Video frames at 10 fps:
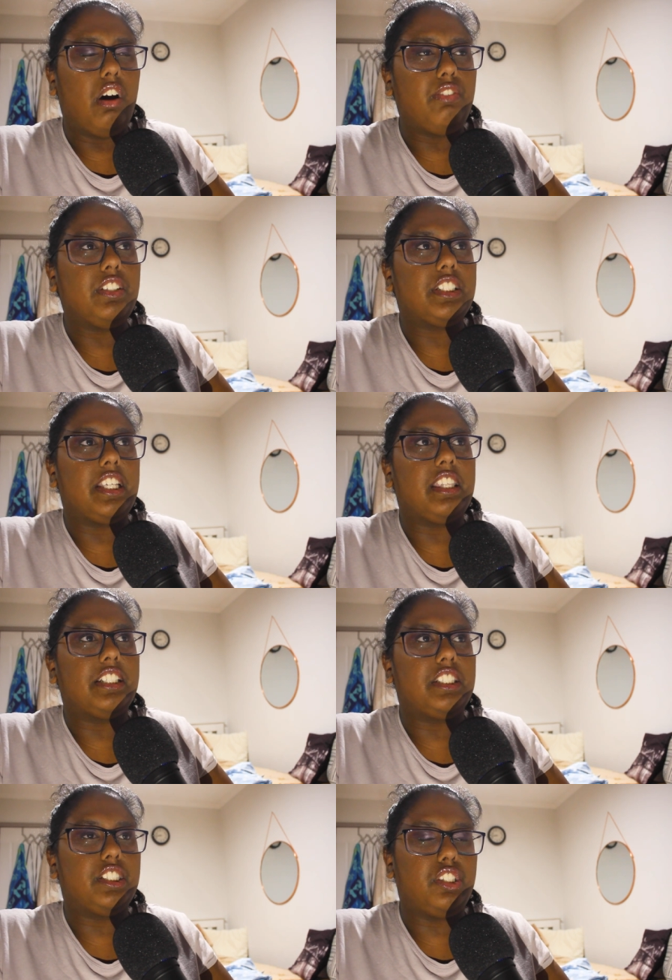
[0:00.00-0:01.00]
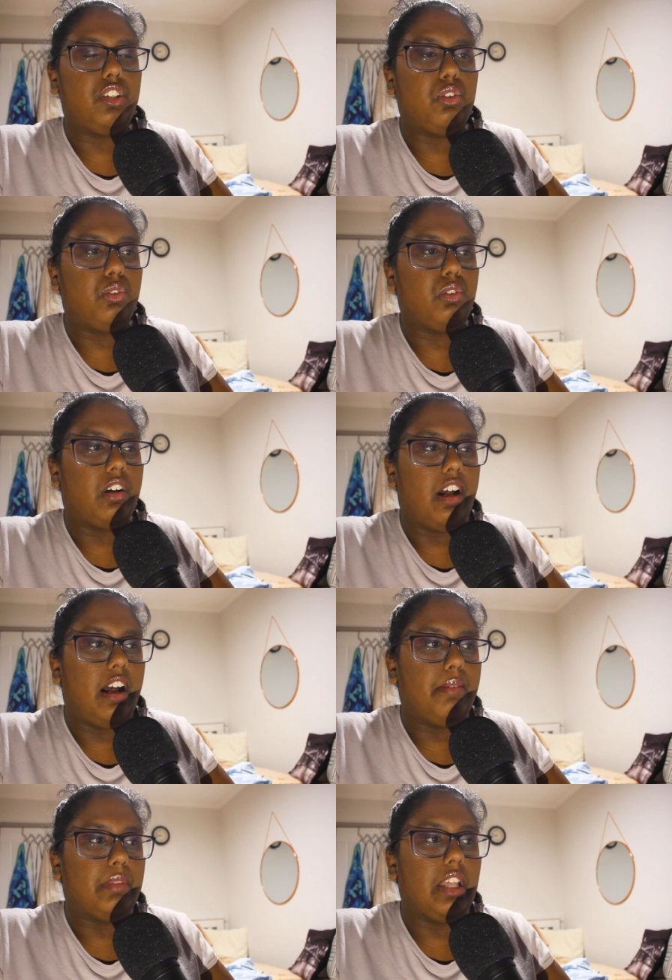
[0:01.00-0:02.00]
obviously there's this new
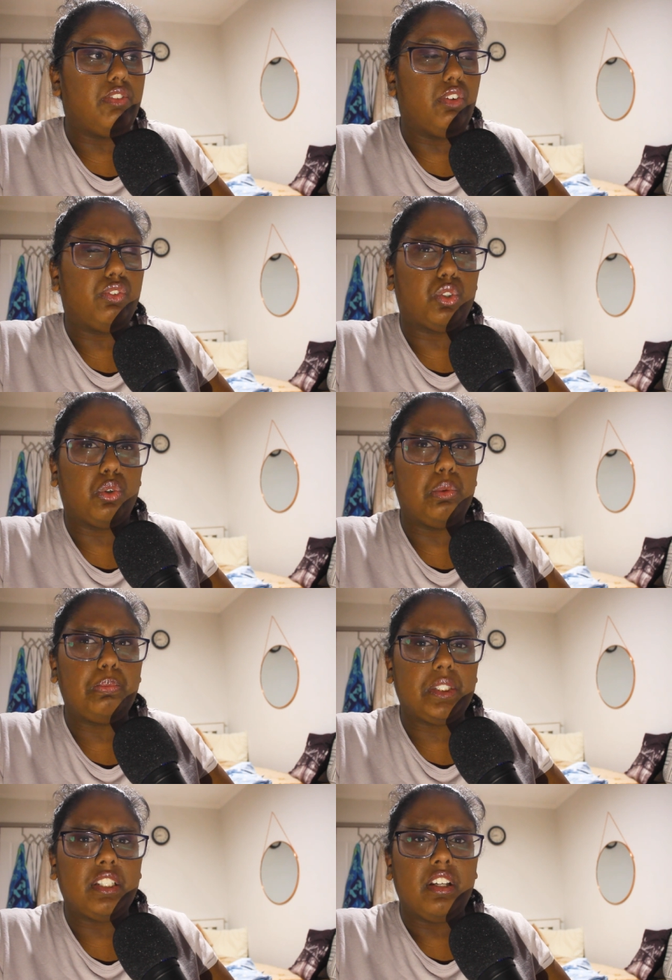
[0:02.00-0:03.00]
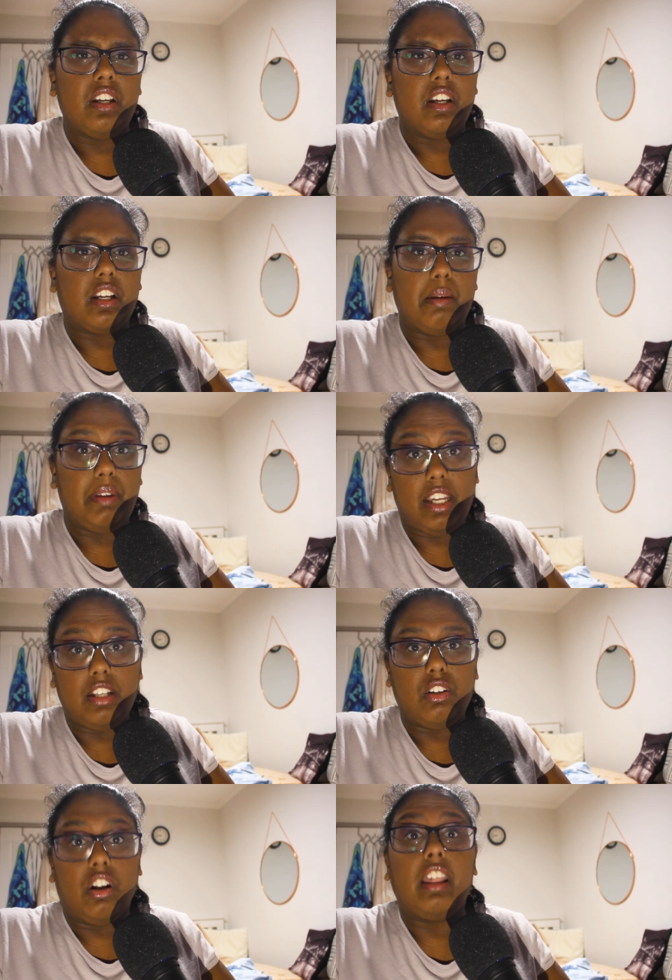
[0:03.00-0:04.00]
level of troops coming
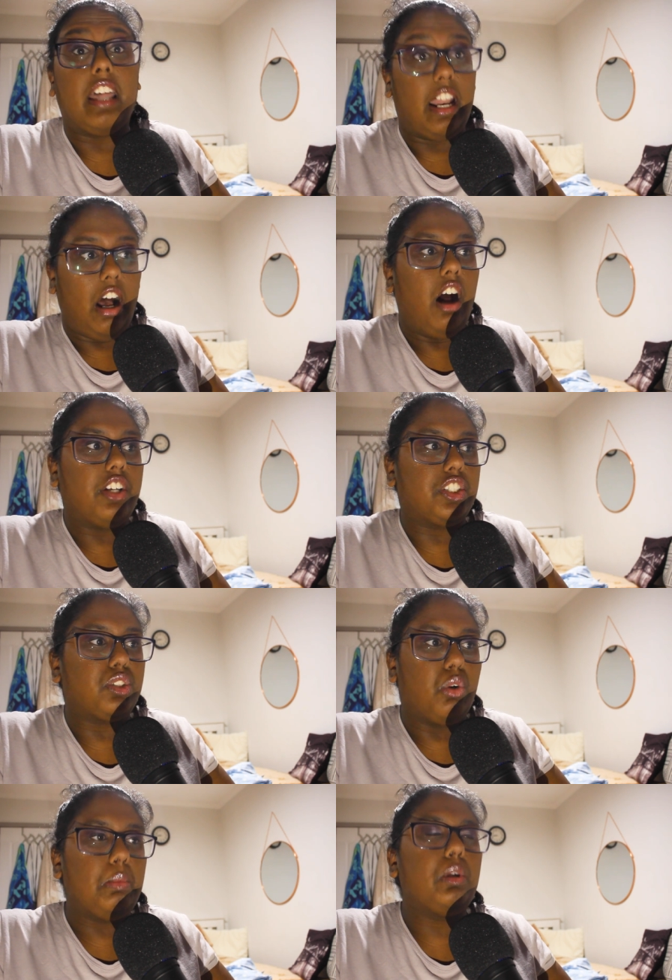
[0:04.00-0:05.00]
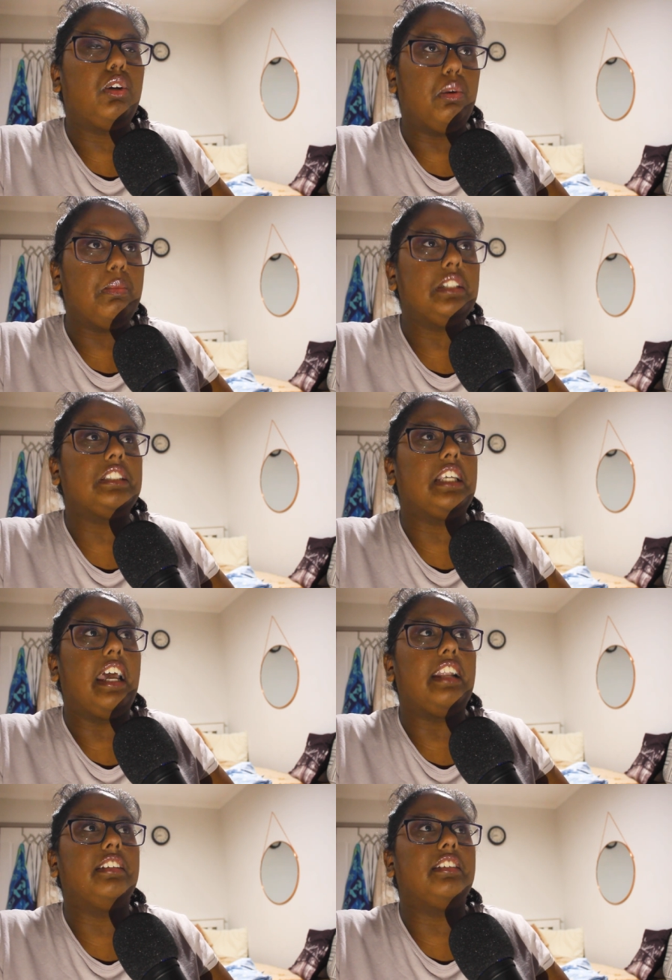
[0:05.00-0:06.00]
in that are just normal humans,
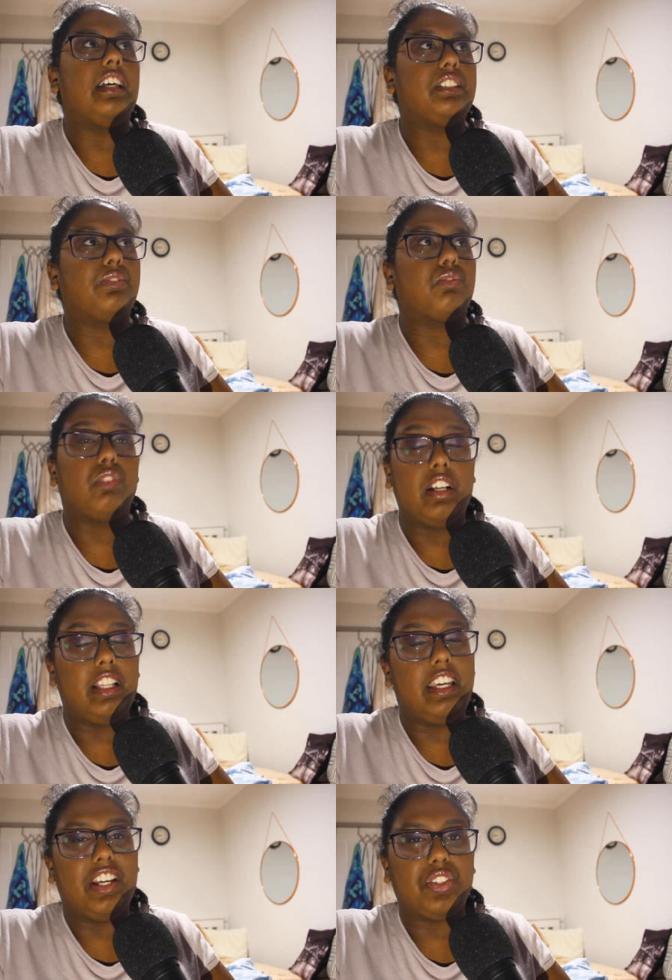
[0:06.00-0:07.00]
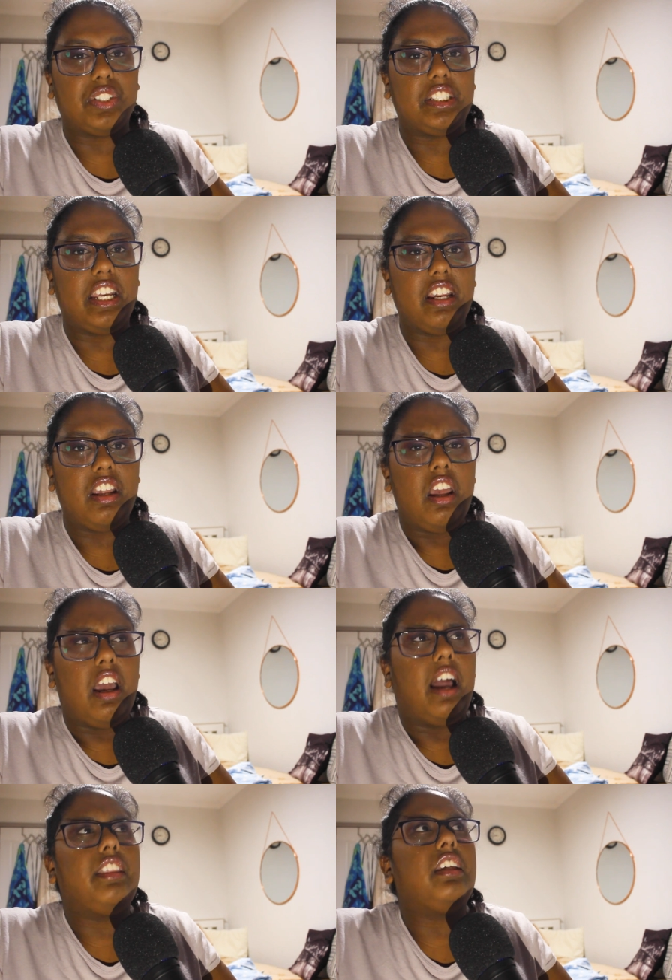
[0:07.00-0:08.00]
and that's really interesting.
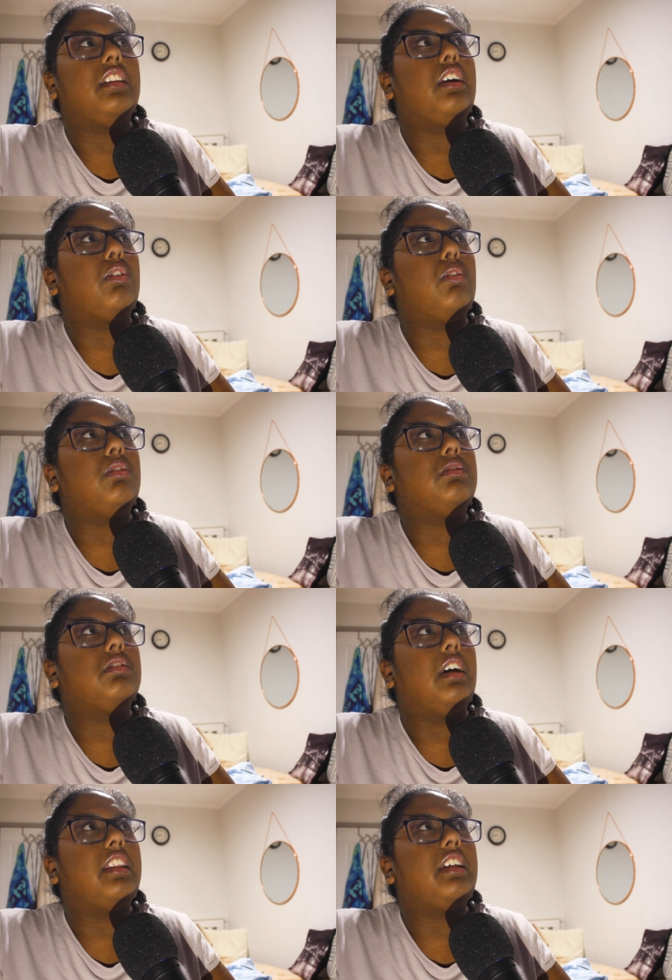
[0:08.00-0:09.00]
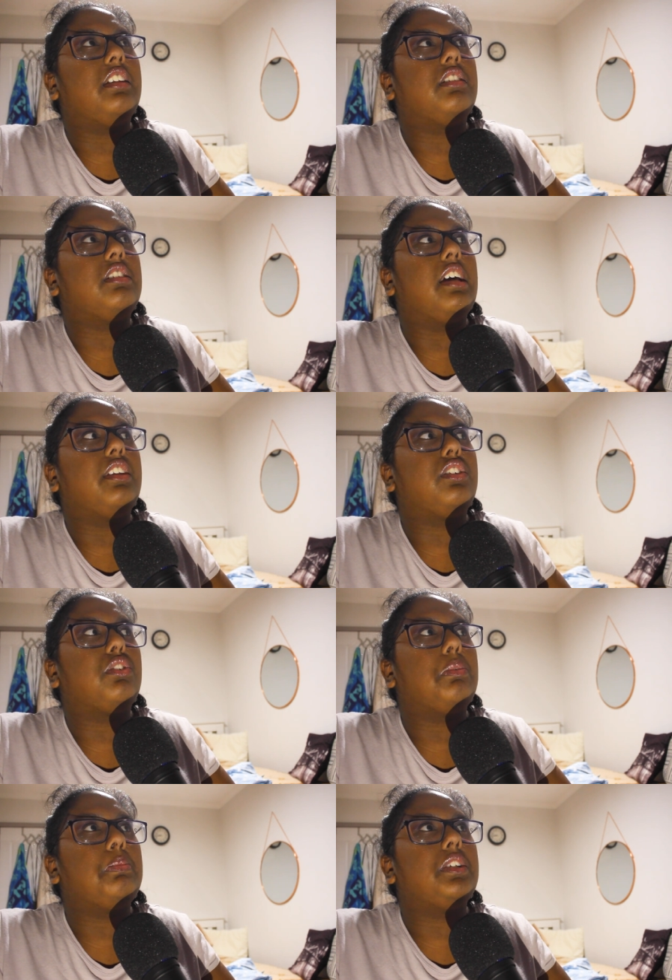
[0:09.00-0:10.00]
I think they're called, are they the Death
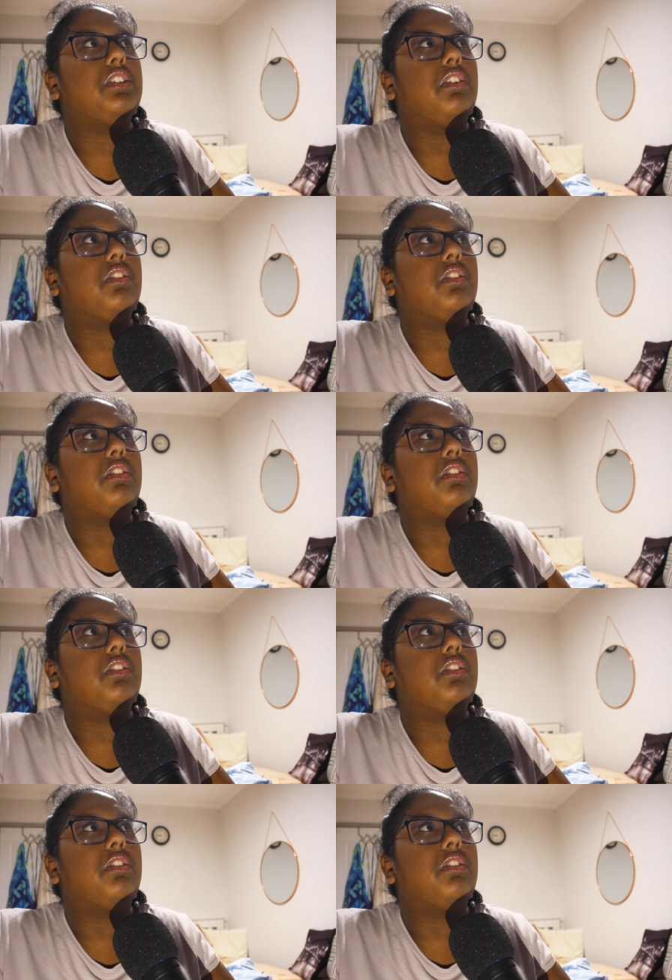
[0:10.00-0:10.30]
Troopers?